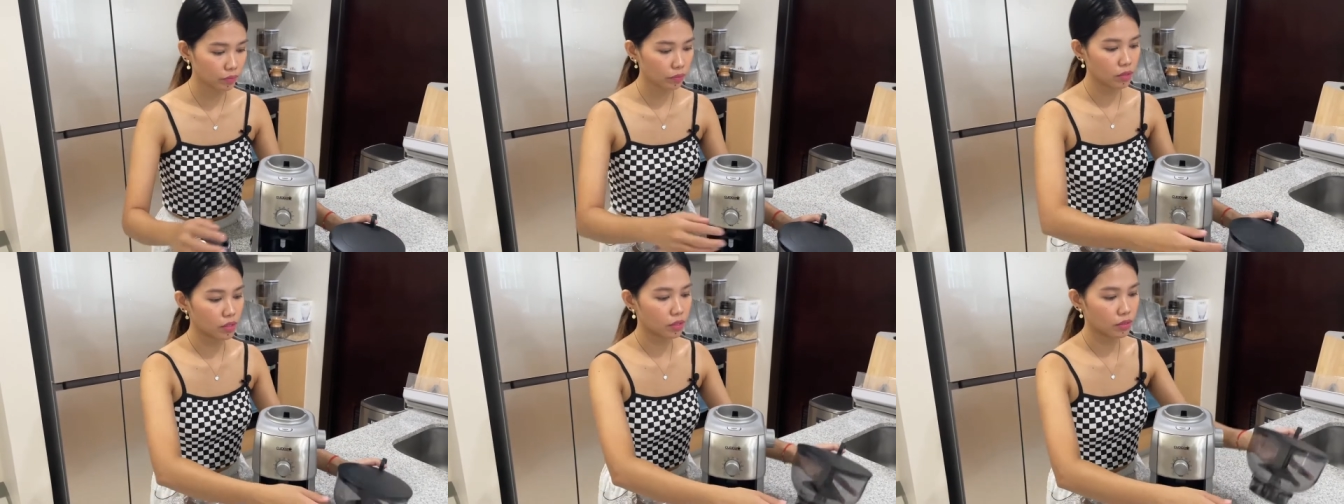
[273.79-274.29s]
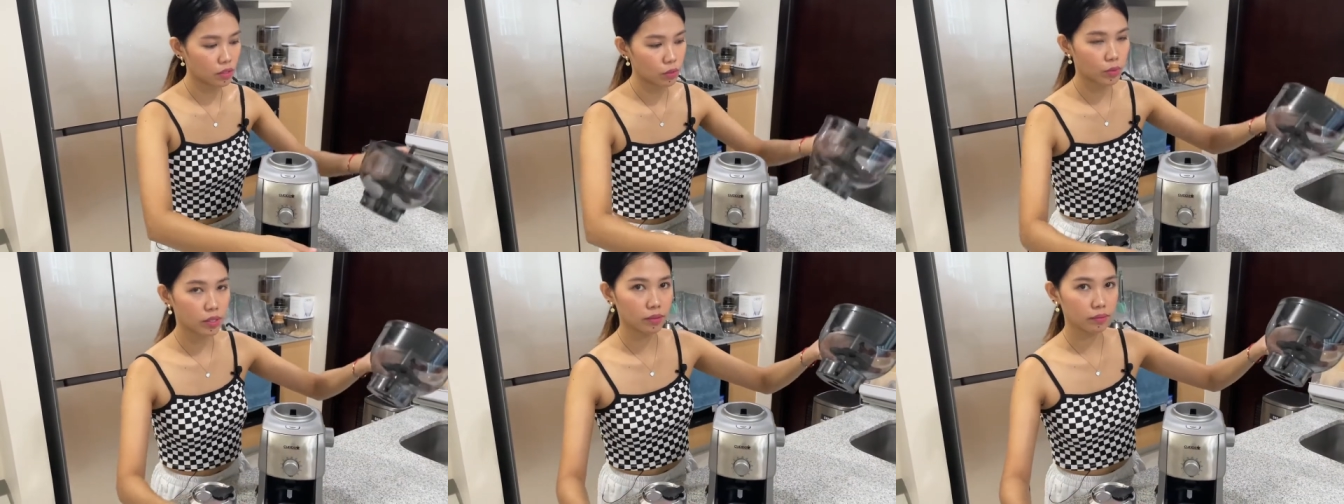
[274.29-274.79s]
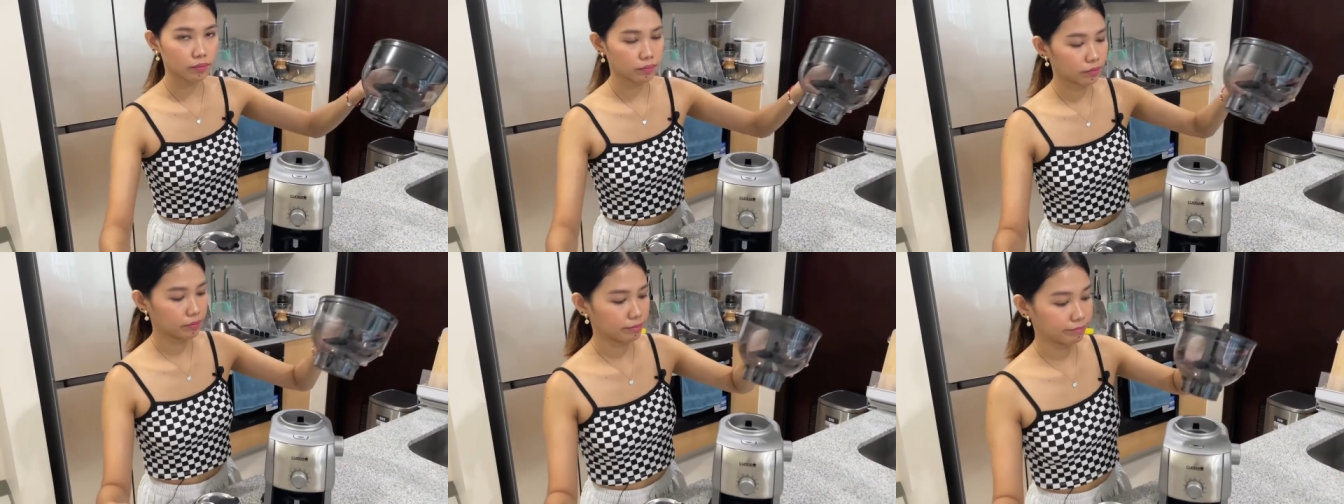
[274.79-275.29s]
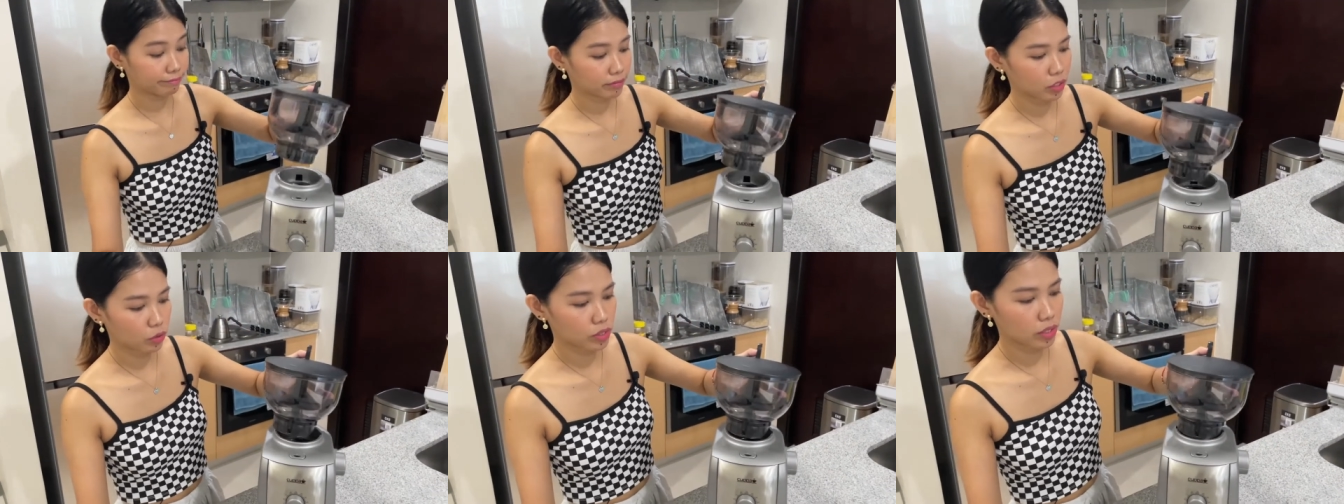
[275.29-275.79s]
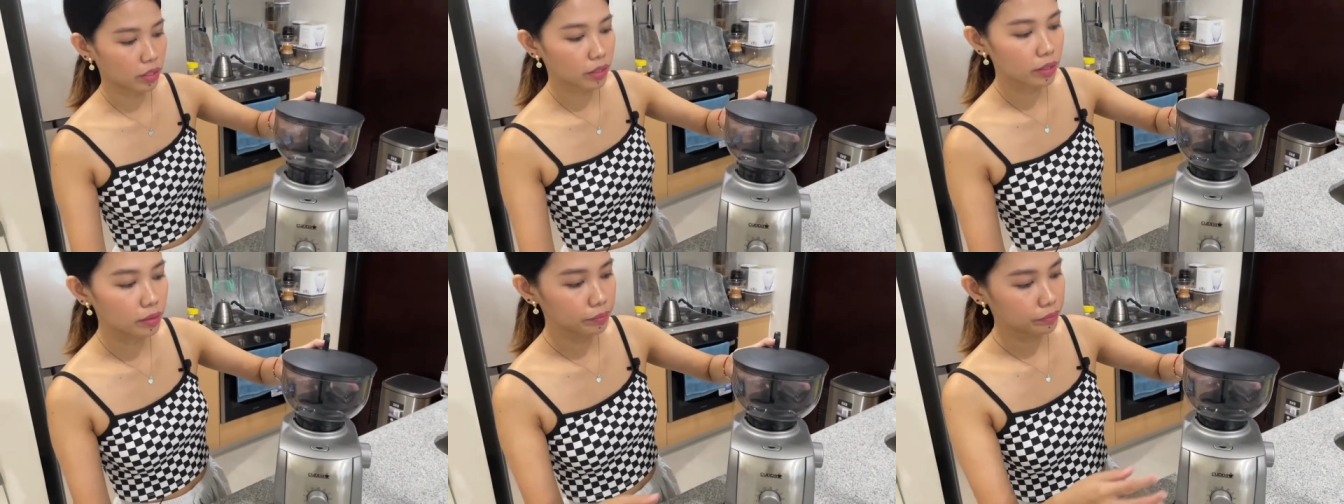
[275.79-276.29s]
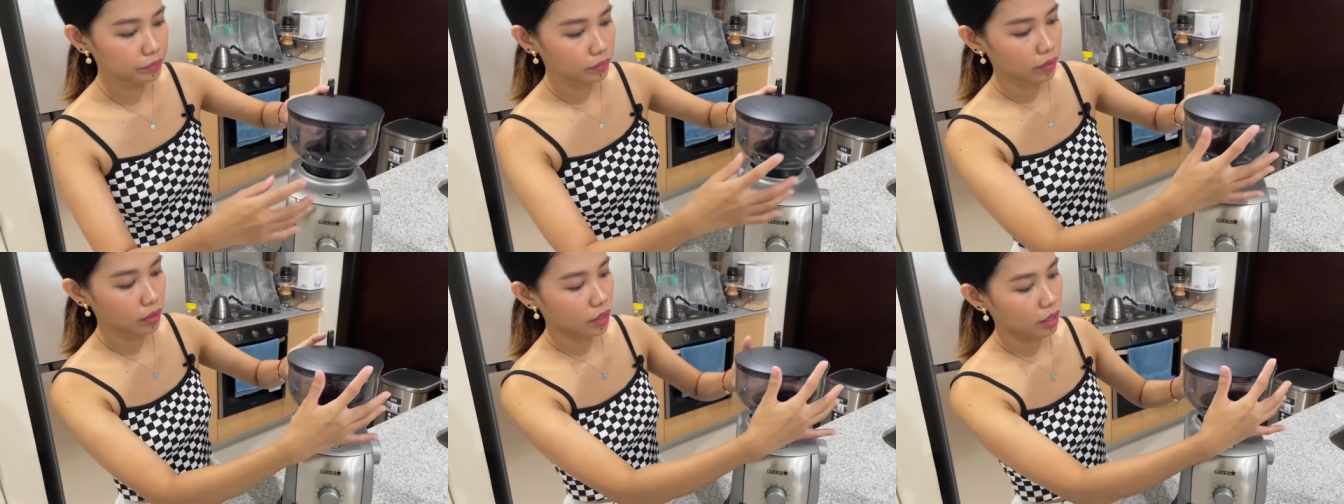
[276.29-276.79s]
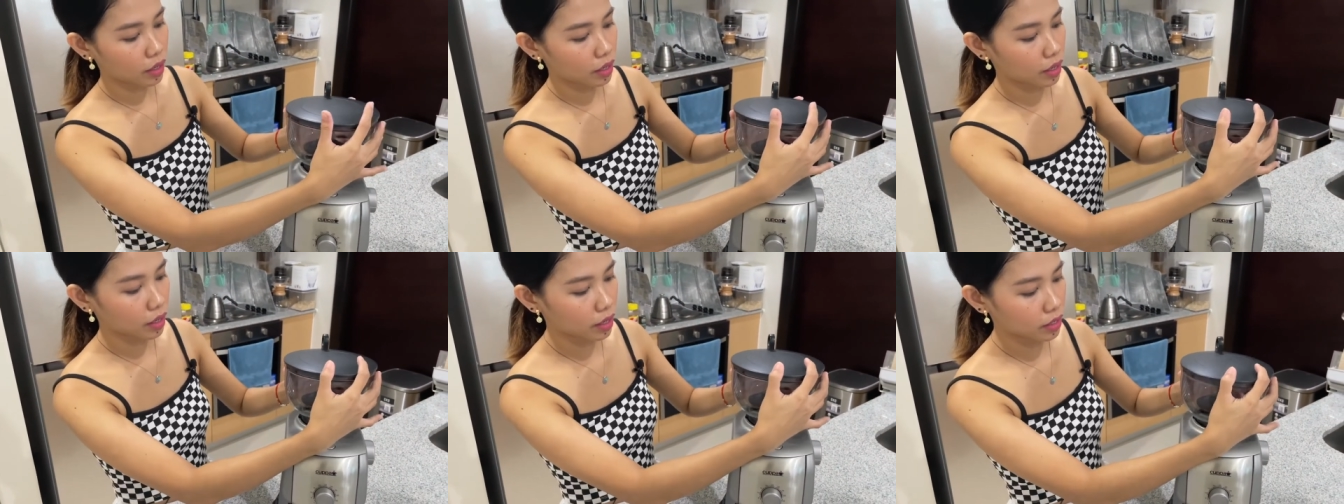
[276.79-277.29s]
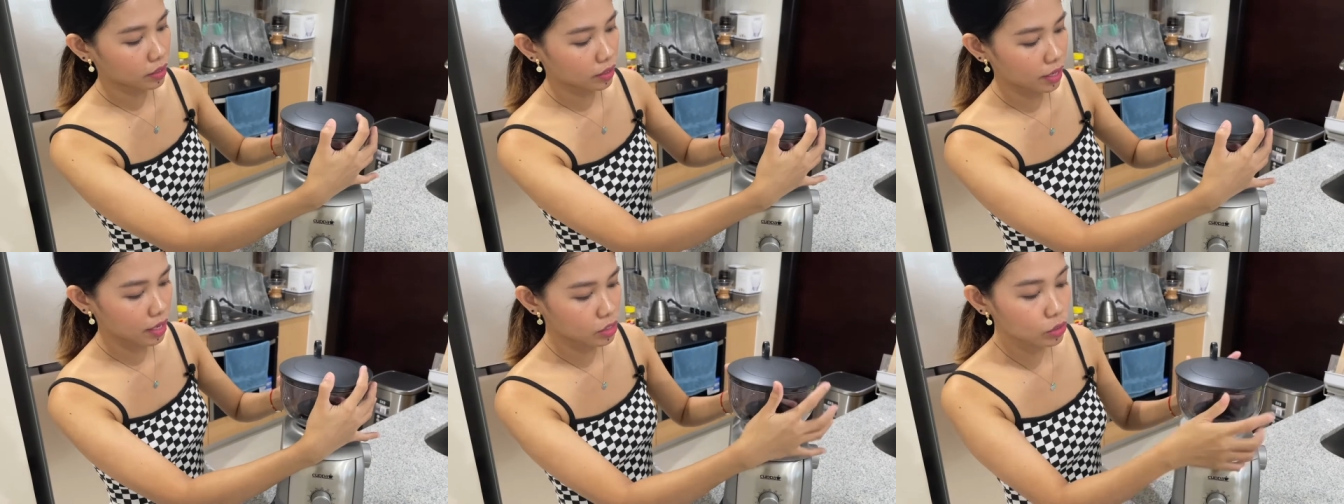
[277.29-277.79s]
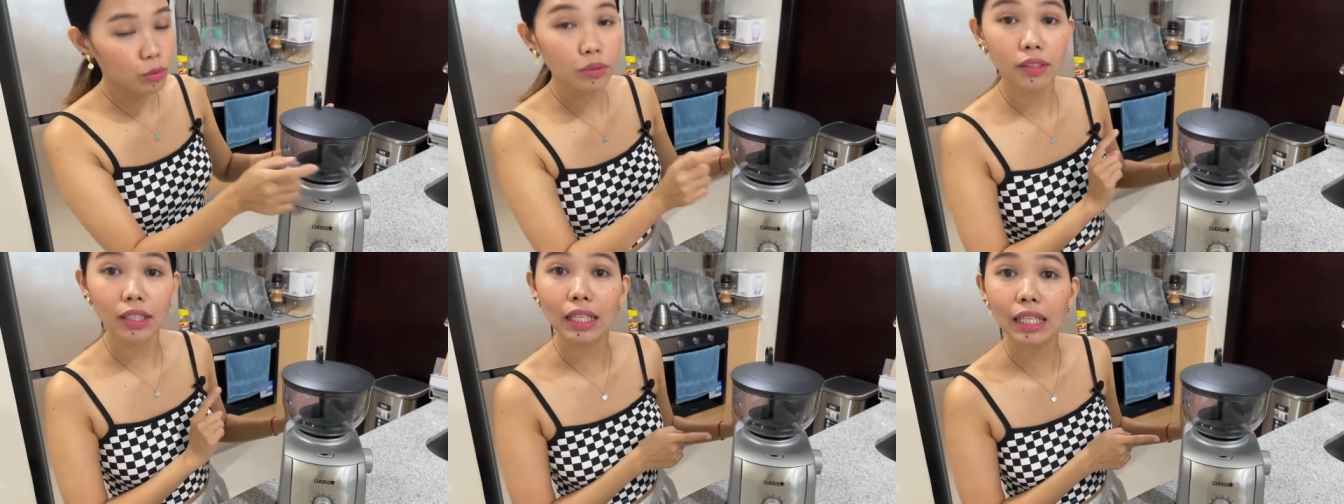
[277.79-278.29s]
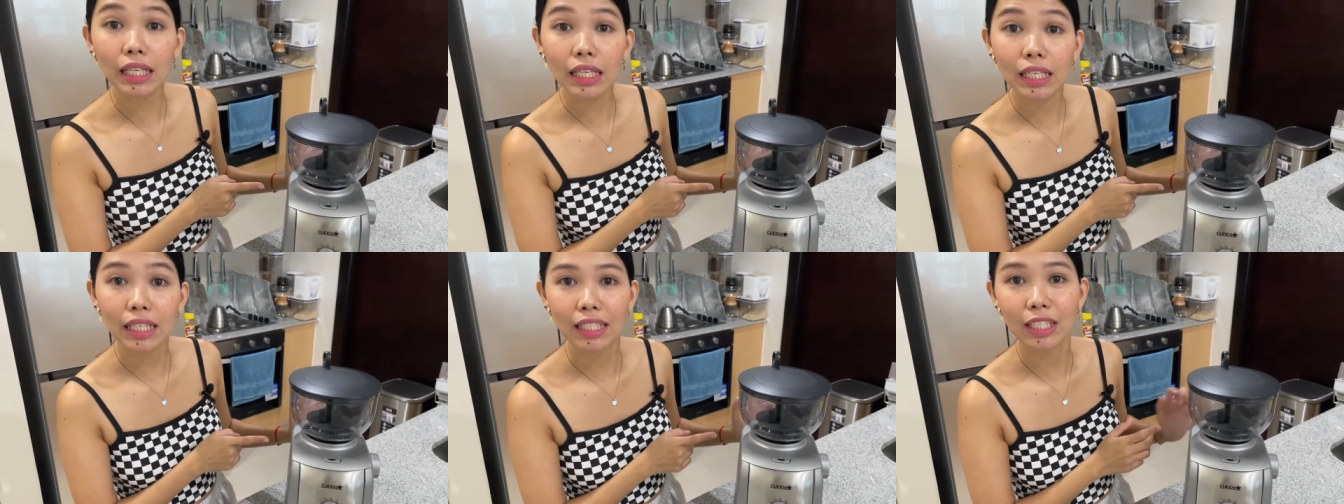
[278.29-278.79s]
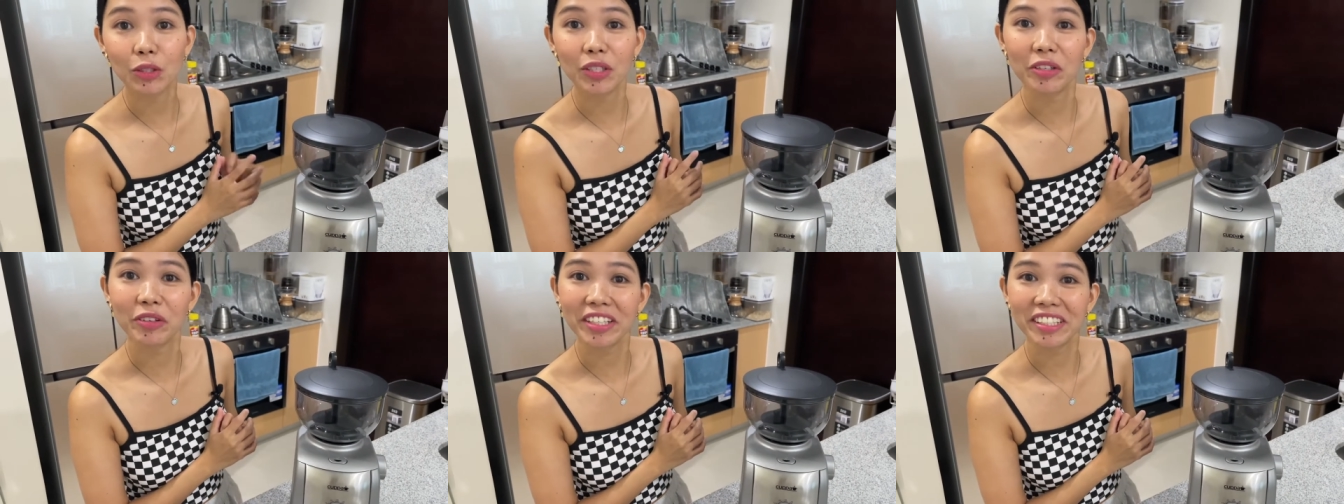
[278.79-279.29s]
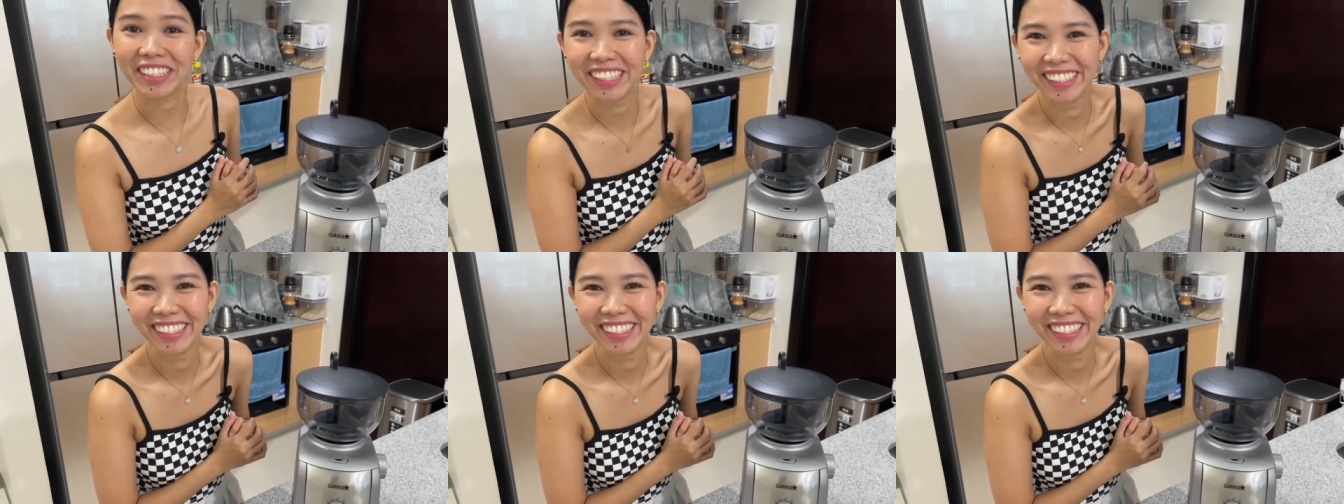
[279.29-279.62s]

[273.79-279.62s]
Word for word: So this one goes here and it has to click. Did you hear it?